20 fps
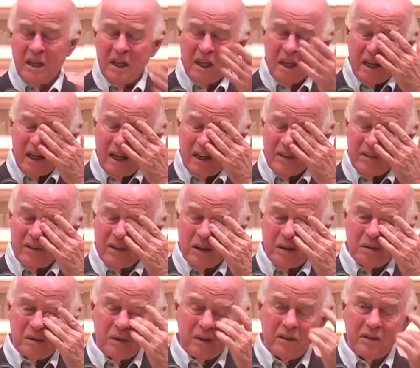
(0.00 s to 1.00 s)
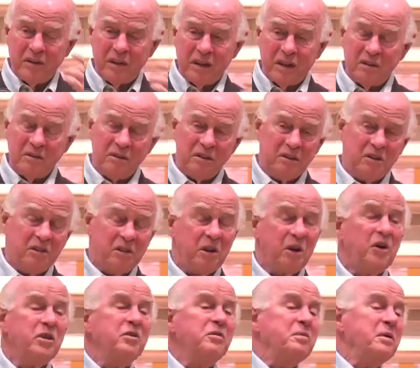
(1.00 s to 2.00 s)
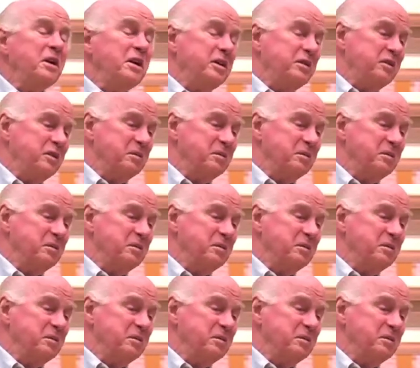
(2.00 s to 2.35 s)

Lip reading: and has someone said, she always believed